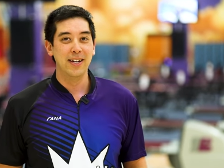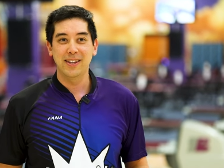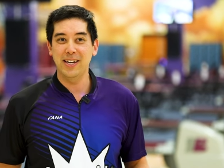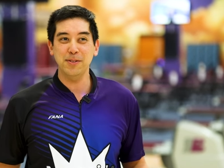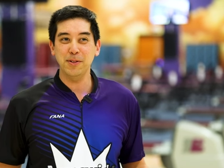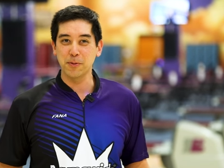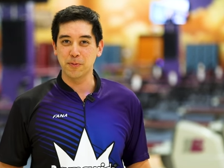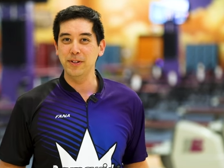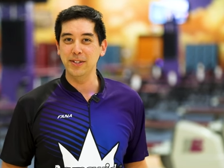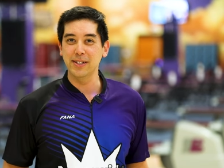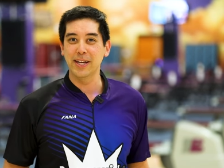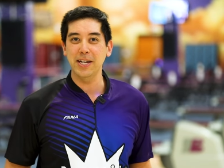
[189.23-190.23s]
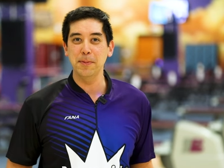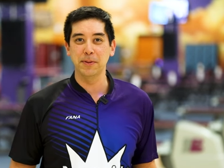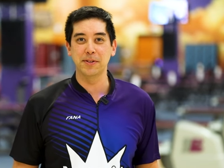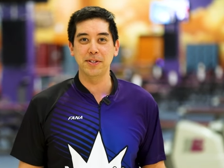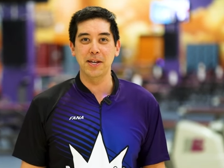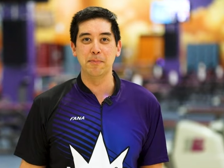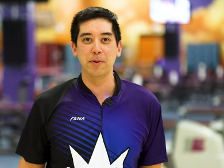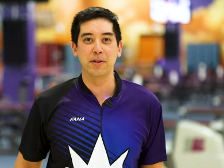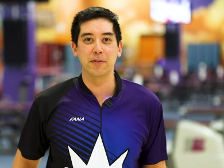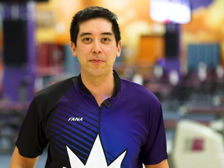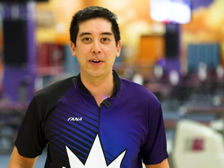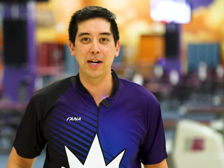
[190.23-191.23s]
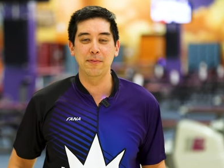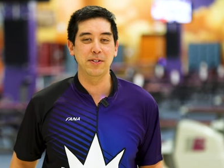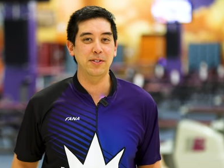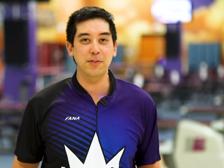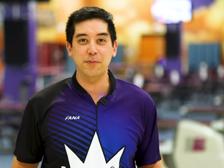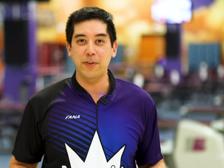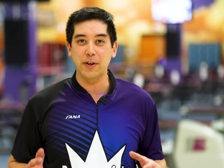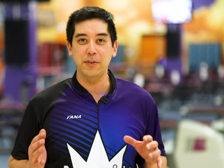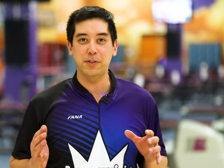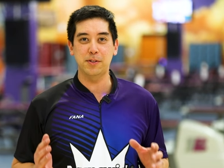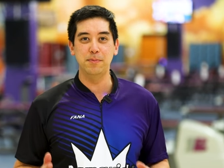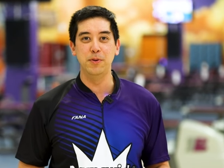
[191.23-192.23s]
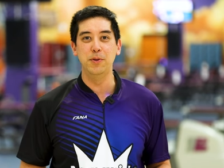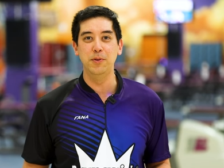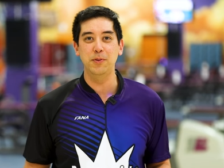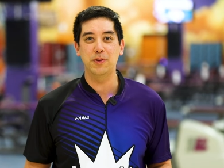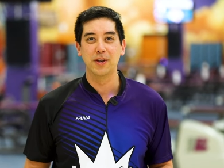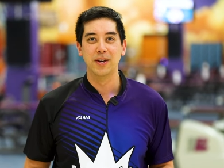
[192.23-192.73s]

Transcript: That's what I really like about this Game Breaker 5. It's just very smooth.